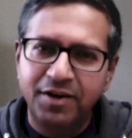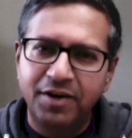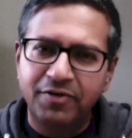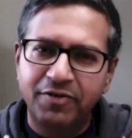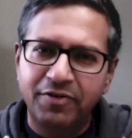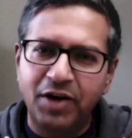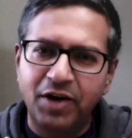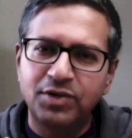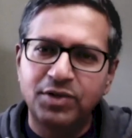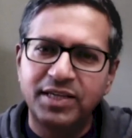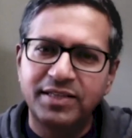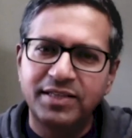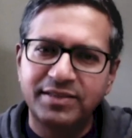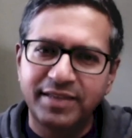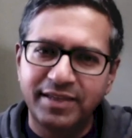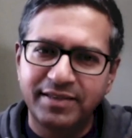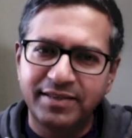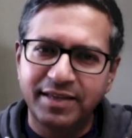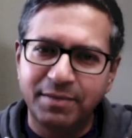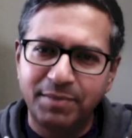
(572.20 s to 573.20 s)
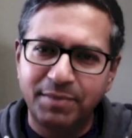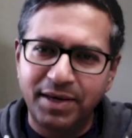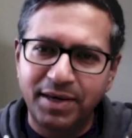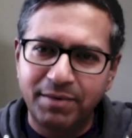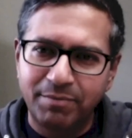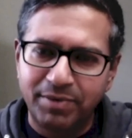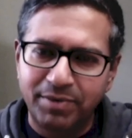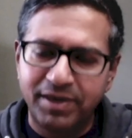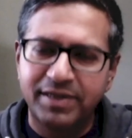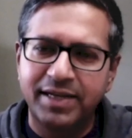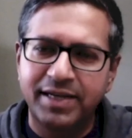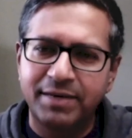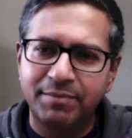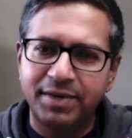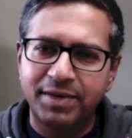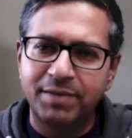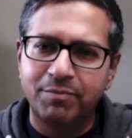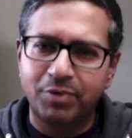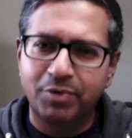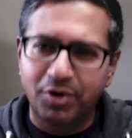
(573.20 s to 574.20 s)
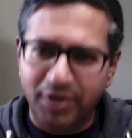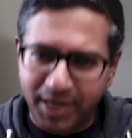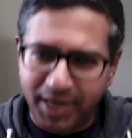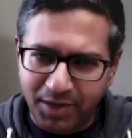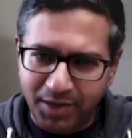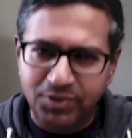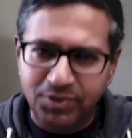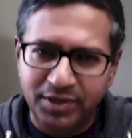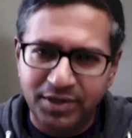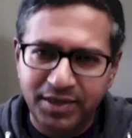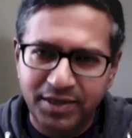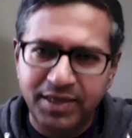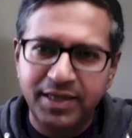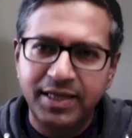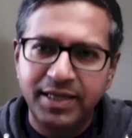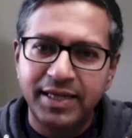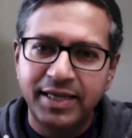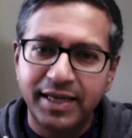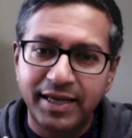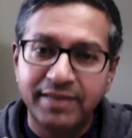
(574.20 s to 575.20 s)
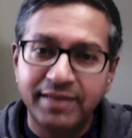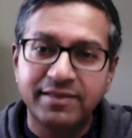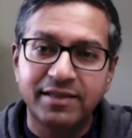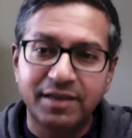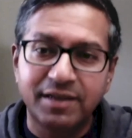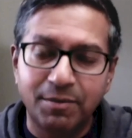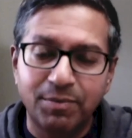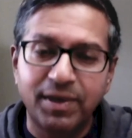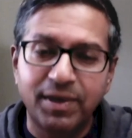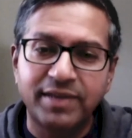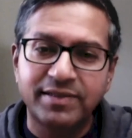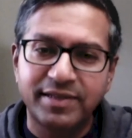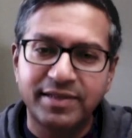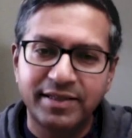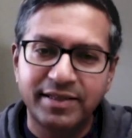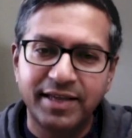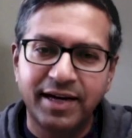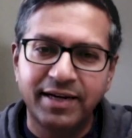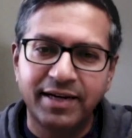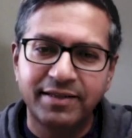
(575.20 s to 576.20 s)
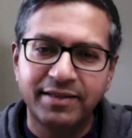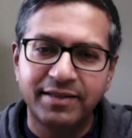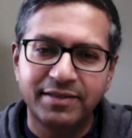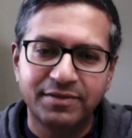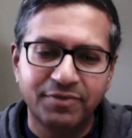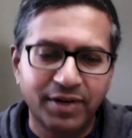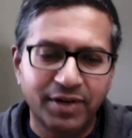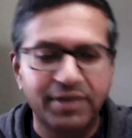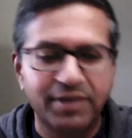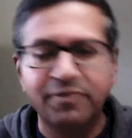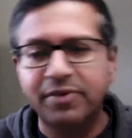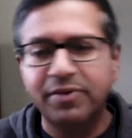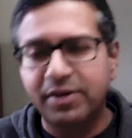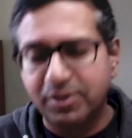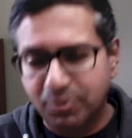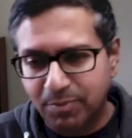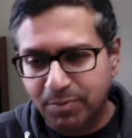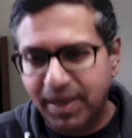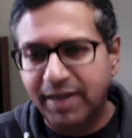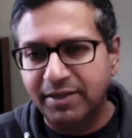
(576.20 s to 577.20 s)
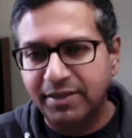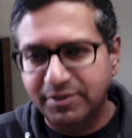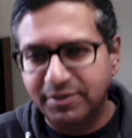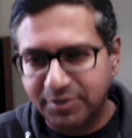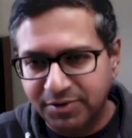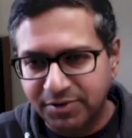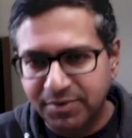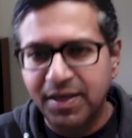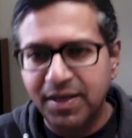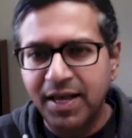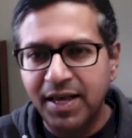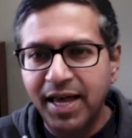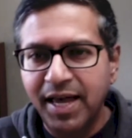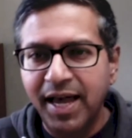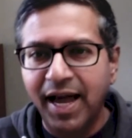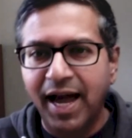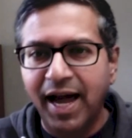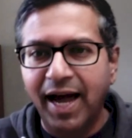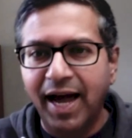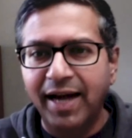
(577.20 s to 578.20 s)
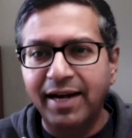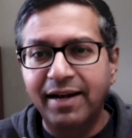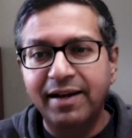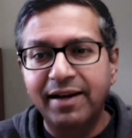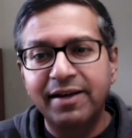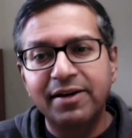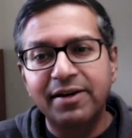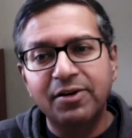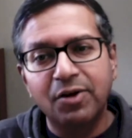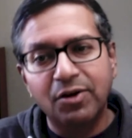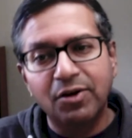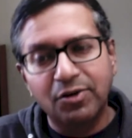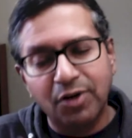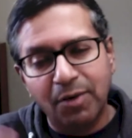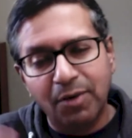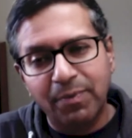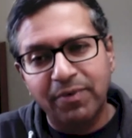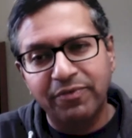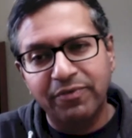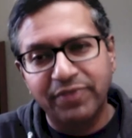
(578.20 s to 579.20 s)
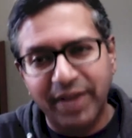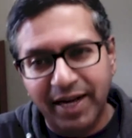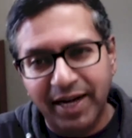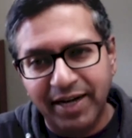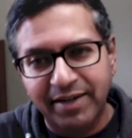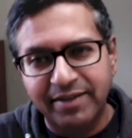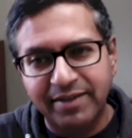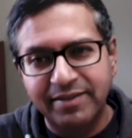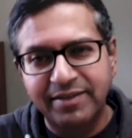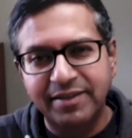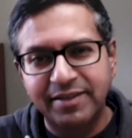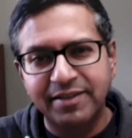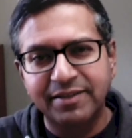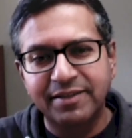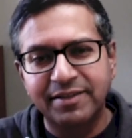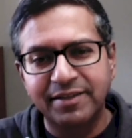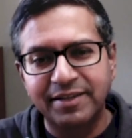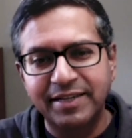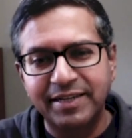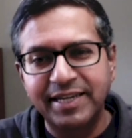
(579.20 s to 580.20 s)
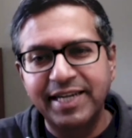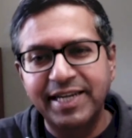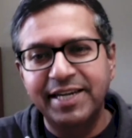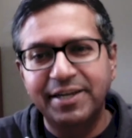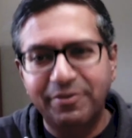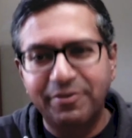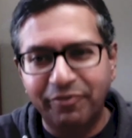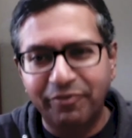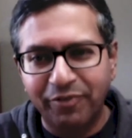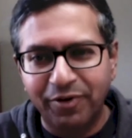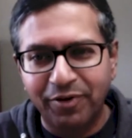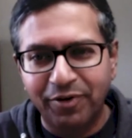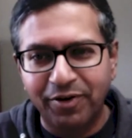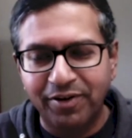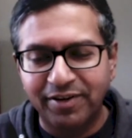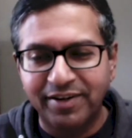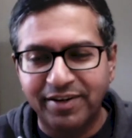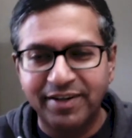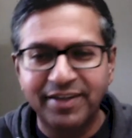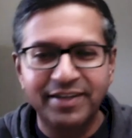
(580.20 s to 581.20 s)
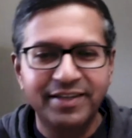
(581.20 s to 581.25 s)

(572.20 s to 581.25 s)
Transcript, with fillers: of how these things are being built and being brought out is a complexity that is very difficult to manage. And layer on top of that, the need for,